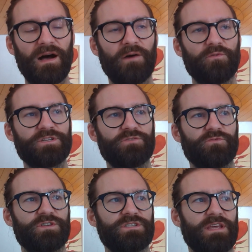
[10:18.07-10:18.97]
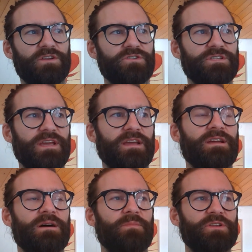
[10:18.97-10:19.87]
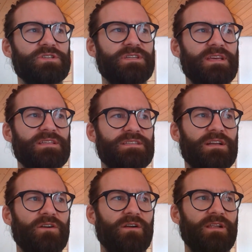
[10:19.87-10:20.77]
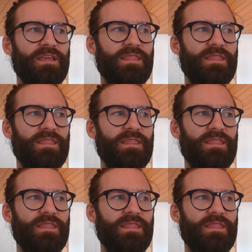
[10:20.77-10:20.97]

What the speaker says: Which is interesting. But just to consider,